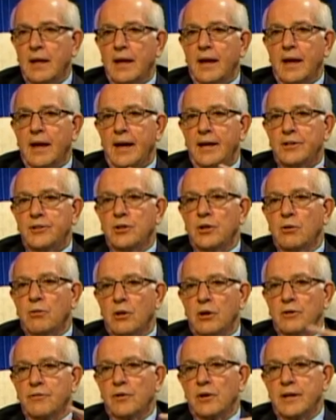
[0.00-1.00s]
and you go
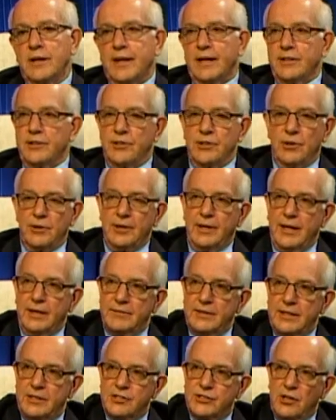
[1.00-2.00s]
over it, and you know you have
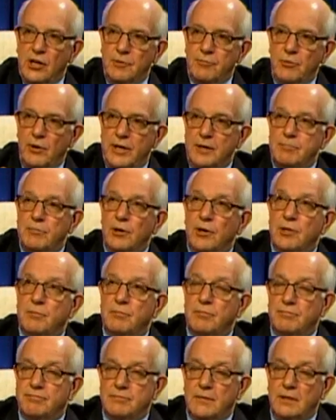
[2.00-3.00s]
that sharp right
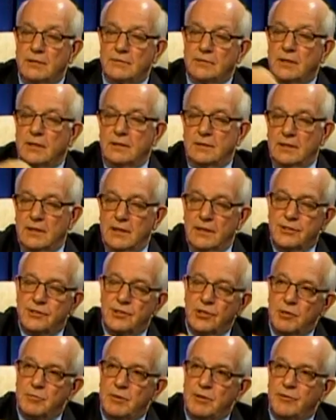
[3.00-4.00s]

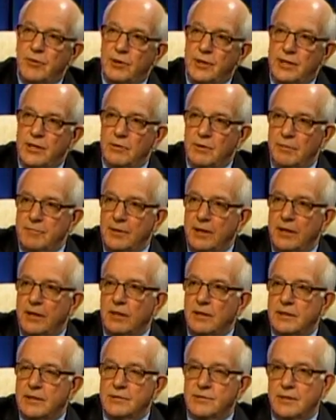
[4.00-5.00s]
turn before you go up the
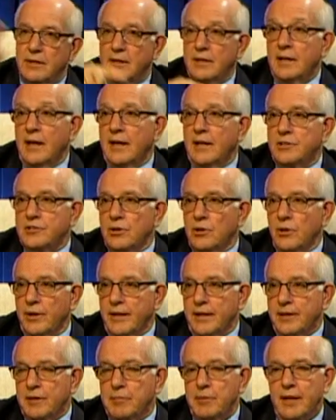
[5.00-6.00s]
hill as you're going
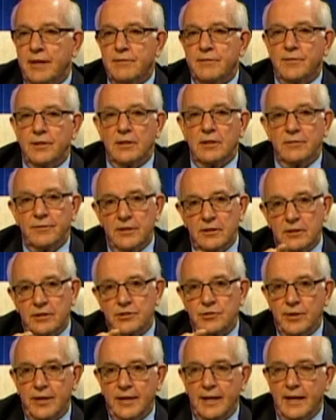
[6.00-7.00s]
into Bentonville. If you look
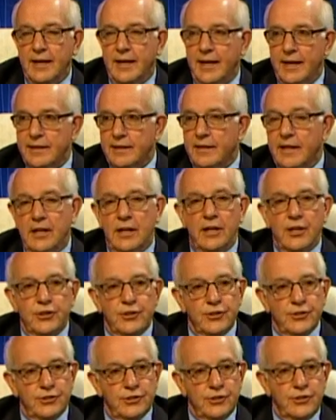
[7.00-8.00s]
straight ahead,
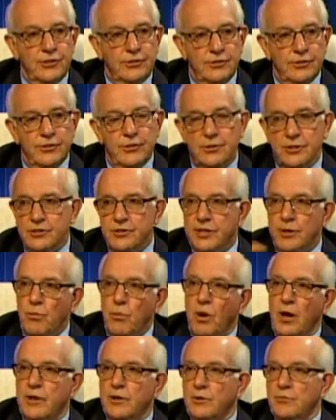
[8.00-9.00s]
you can see
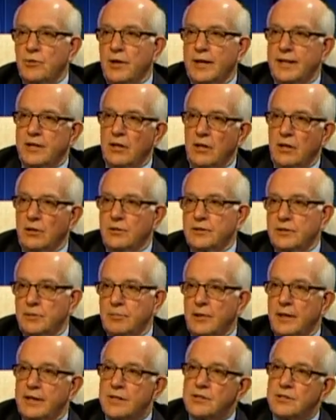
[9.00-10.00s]
water running all over the
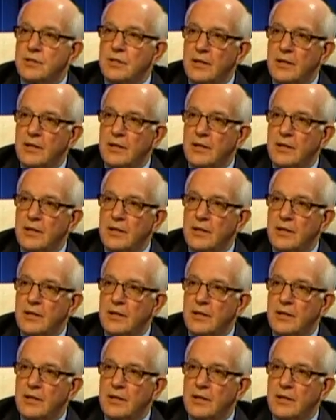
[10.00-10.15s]
place.